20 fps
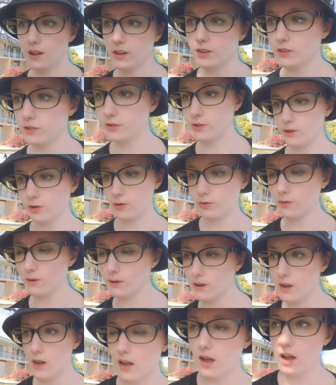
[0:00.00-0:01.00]
So
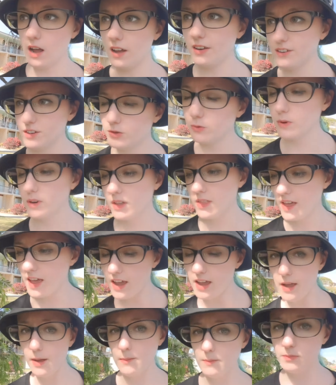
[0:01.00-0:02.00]
undoing the
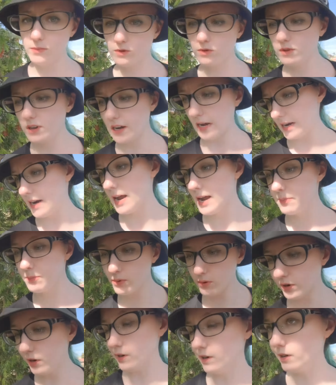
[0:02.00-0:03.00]
hems on like an
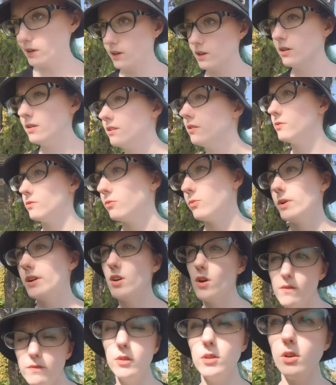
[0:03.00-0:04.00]
apron,
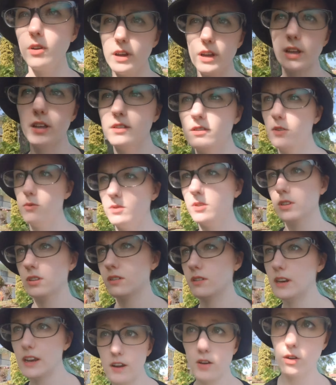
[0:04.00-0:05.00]
re-overlocking it so it's
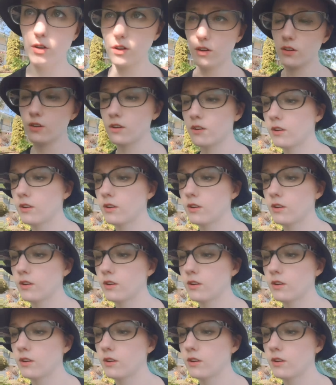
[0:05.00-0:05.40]
neater,